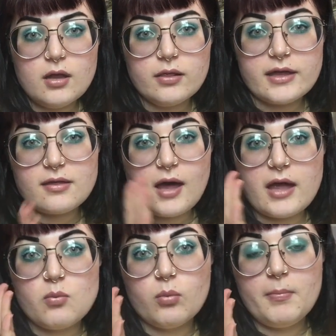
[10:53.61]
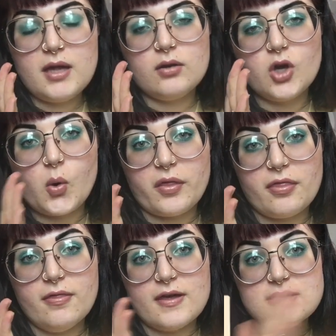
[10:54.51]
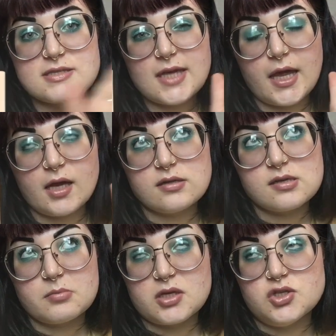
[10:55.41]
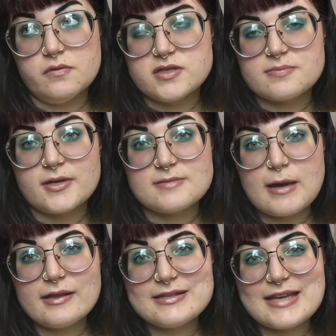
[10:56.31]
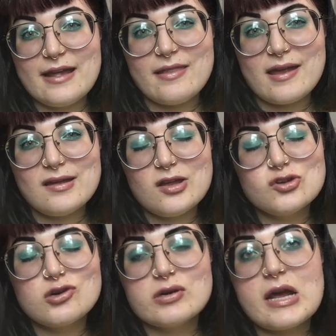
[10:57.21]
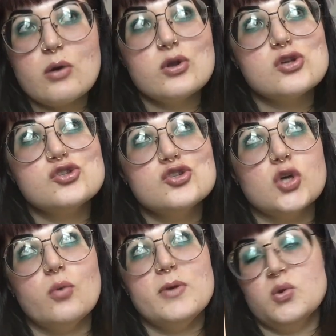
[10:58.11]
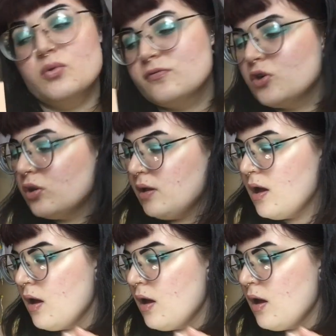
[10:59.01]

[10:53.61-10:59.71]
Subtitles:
Like, I made a look with this and some of my Juvia's Place palettes, and they turned out so beautiful.